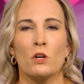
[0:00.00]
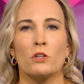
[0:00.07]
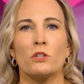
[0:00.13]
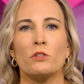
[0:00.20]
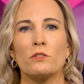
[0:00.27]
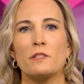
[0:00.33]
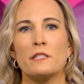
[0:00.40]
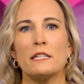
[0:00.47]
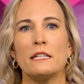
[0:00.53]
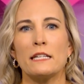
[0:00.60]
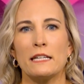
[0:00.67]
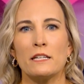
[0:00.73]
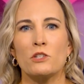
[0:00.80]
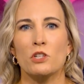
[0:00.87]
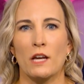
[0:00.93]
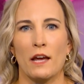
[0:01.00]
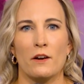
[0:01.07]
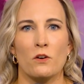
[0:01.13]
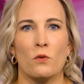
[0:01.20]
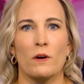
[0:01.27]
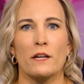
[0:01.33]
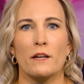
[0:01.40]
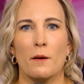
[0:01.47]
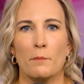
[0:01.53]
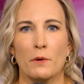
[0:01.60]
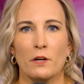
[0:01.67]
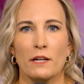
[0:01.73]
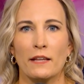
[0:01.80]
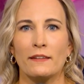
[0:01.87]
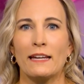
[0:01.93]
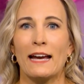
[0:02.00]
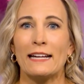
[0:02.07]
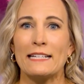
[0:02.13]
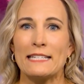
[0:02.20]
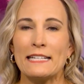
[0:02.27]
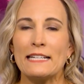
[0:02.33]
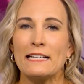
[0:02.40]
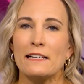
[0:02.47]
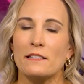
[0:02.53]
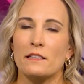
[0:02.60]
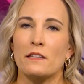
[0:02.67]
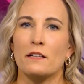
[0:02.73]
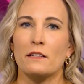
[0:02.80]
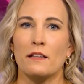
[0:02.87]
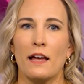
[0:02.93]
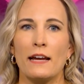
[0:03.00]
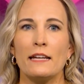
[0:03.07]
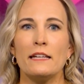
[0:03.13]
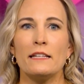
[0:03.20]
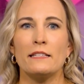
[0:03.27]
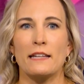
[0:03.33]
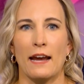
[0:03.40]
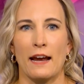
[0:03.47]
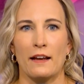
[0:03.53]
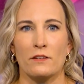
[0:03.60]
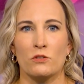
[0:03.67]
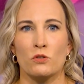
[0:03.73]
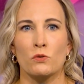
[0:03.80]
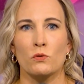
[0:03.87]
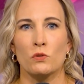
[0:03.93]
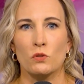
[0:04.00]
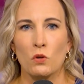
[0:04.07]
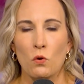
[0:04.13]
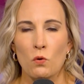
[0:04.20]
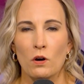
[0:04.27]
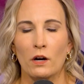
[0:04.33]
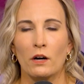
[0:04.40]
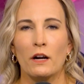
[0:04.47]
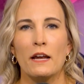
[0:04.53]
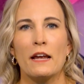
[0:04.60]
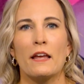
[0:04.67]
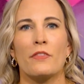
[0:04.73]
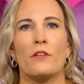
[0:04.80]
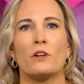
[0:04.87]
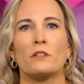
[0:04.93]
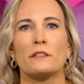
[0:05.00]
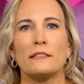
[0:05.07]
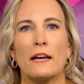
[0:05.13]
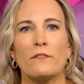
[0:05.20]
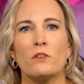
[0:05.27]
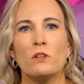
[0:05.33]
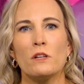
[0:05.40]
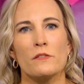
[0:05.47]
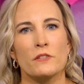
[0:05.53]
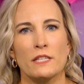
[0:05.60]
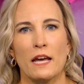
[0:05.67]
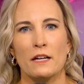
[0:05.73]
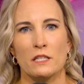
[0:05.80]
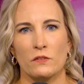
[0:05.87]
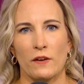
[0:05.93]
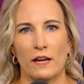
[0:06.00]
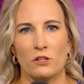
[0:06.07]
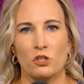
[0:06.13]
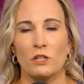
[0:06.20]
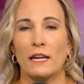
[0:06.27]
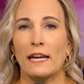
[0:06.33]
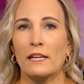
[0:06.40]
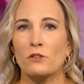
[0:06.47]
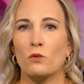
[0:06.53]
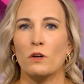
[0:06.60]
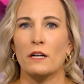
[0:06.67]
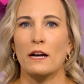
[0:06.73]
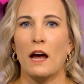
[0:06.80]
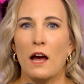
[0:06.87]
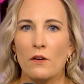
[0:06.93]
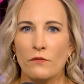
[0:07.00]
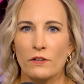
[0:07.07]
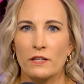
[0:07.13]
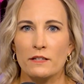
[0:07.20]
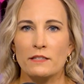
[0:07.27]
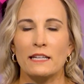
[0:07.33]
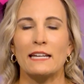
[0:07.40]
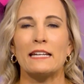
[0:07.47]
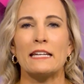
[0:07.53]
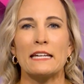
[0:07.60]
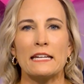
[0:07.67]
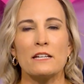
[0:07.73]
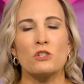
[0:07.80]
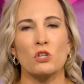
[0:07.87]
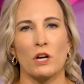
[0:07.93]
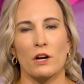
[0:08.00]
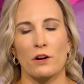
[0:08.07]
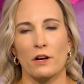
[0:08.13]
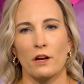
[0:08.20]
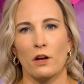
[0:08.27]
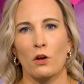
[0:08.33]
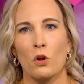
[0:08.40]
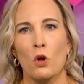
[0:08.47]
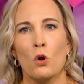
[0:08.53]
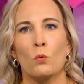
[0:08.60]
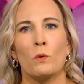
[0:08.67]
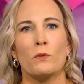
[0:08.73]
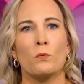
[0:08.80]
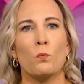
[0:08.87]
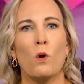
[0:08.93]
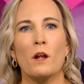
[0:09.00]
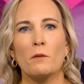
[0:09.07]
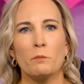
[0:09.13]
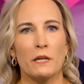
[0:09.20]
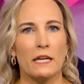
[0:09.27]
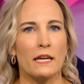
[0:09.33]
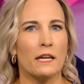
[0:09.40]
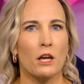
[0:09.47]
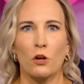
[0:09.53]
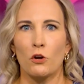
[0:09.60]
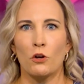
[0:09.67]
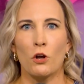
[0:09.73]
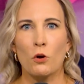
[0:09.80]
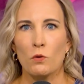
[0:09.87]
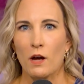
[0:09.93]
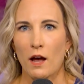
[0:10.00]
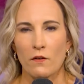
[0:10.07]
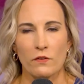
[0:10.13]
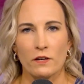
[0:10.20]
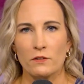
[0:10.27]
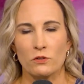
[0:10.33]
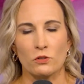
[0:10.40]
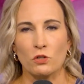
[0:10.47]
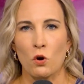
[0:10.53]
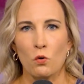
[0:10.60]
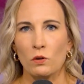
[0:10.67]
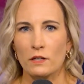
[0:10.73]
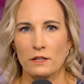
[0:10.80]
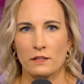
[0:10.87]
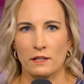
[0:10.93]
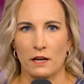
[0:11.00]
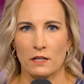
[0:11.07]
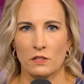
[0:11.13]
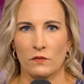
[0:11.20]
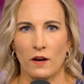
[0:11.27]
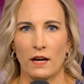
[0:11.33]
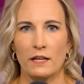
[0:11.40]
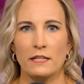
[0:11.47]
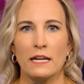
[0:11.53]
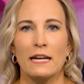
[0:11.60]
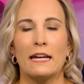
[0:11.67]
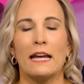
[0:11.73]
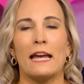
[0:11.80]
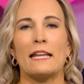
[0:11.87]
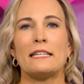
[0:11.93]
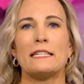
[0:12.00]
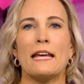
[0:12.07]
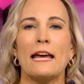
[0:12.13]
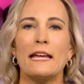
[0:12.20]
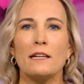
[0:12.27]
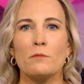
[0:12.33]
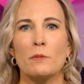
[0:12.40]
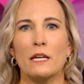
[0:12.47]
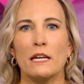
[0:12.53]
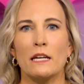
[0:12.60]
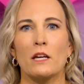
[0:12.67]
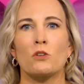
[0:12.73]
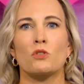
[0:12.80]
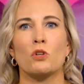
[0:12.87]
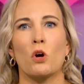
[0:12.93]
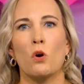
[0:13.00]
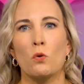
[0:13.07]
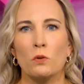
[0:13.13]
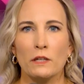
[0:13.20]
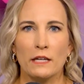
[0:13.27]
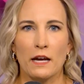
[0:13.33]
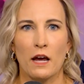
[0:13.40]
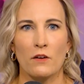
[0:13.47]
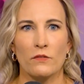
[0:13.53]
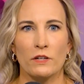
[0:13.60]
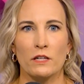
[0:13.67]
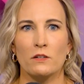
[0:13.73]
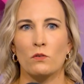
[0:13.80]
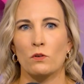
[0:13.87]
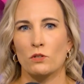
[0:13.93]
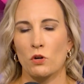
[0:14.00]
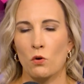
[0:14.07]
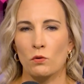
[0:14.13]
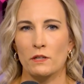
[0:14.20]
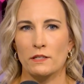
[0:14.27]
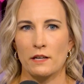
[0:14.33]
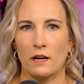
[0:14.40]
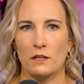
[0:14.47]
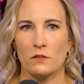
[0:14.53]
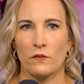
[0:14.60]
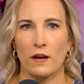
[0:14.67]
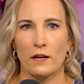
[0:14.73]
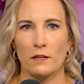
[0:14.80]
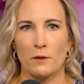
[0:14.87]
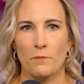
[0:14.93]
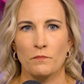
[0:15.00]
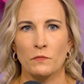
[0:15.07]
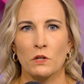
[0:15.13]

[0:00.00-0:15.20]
You'll see each category numbered, and the idea is that the client is asked to score their level of satisfaction and or confidence in each area, with 1 being no confidence or totally dissatisfied, and 10 being totally confident or totally satisfied.